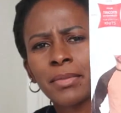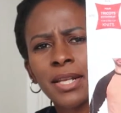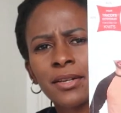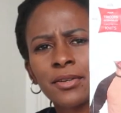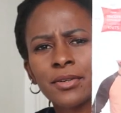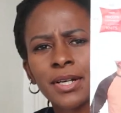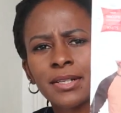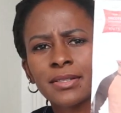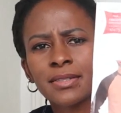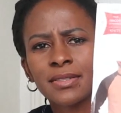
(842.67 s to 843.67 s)
but I know you
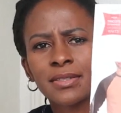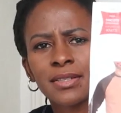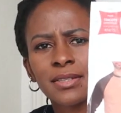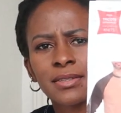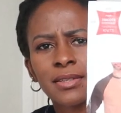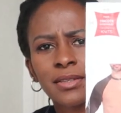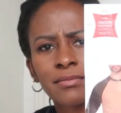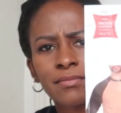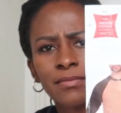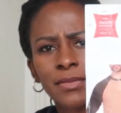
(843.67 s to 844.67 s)
can see the
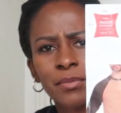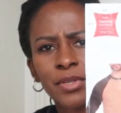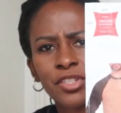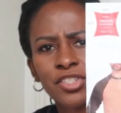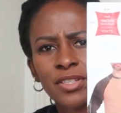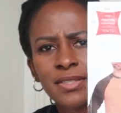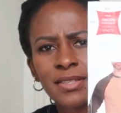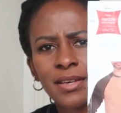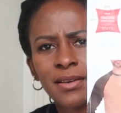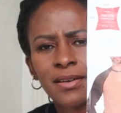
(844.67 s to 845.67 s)
pictures
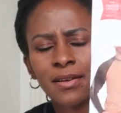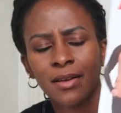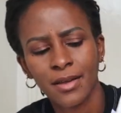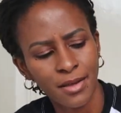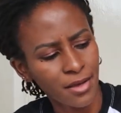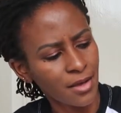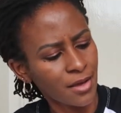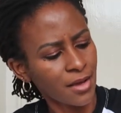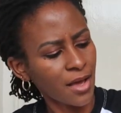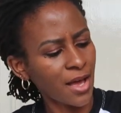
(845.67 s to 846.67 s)
there.
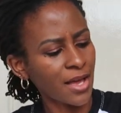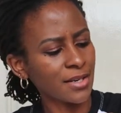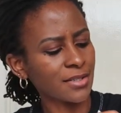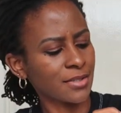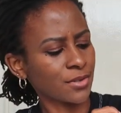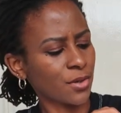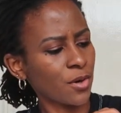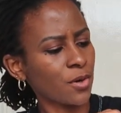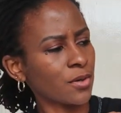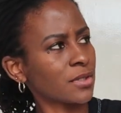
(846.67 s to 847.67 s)
And it's
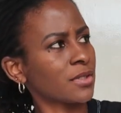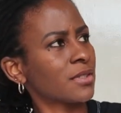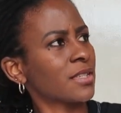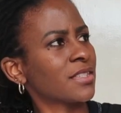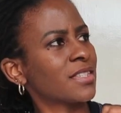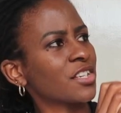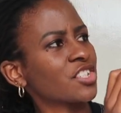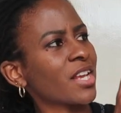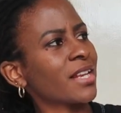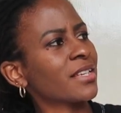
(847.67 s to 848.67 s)
the
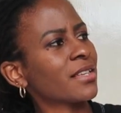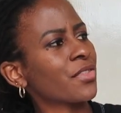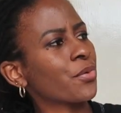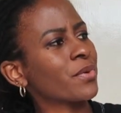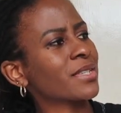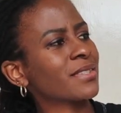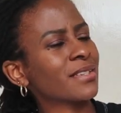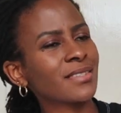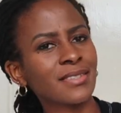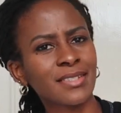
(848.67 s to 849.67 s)
Jalie
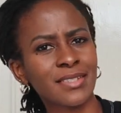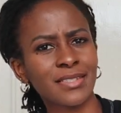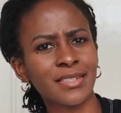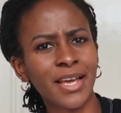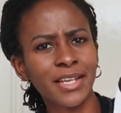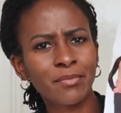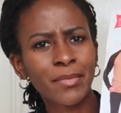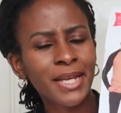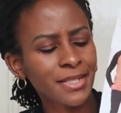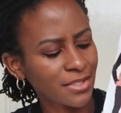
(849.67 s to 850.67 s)
3669
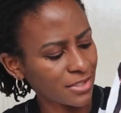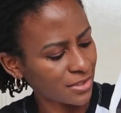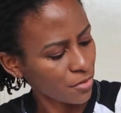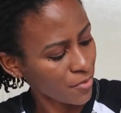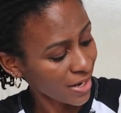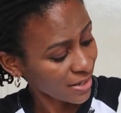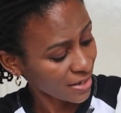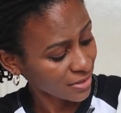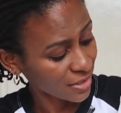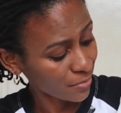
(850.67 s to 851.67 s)
men's
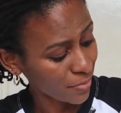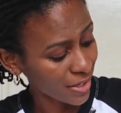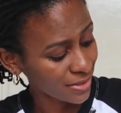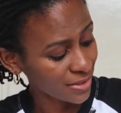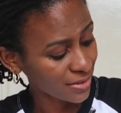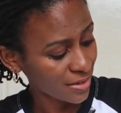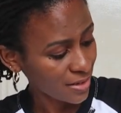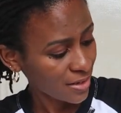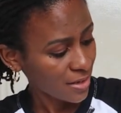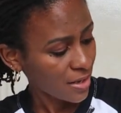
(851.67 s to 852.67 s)
raglan tee pattern.
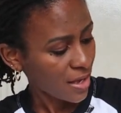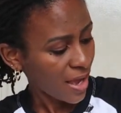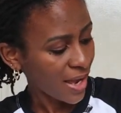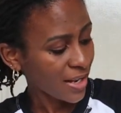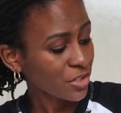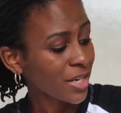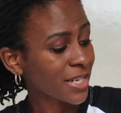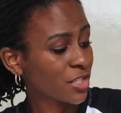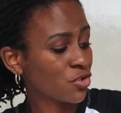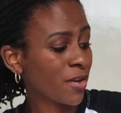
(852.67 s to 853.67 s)
And
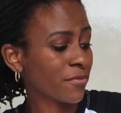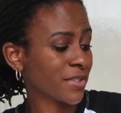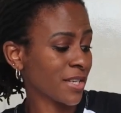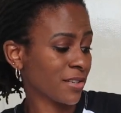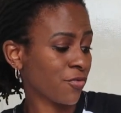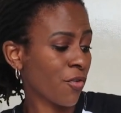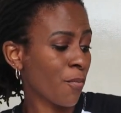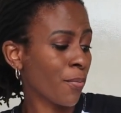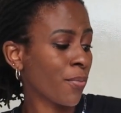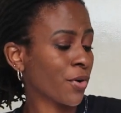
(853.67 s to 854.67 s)
actually it's drafted
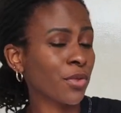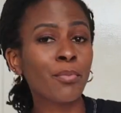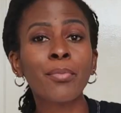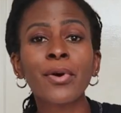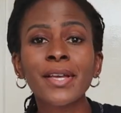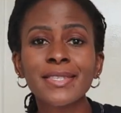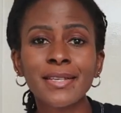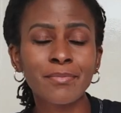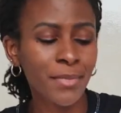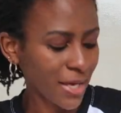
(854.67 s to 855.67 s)
for both boys
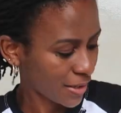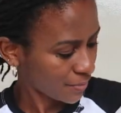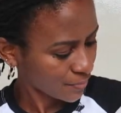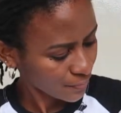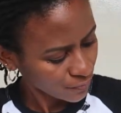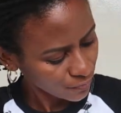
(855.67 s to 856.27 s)
and men,